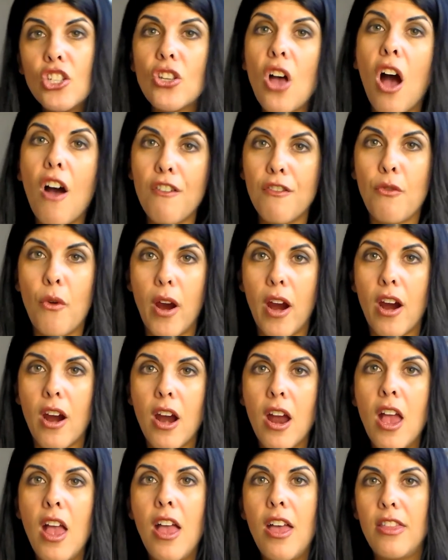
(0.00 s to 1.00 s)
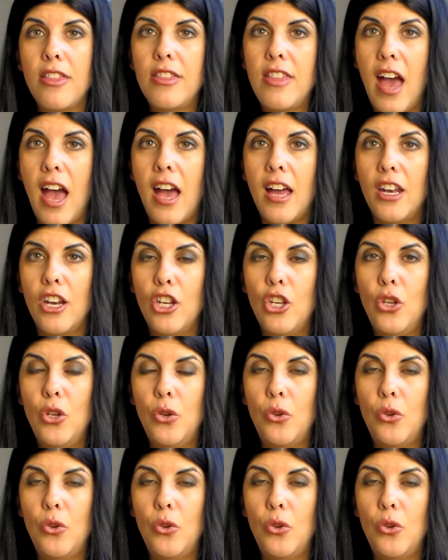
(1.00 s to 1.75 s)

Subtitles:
software that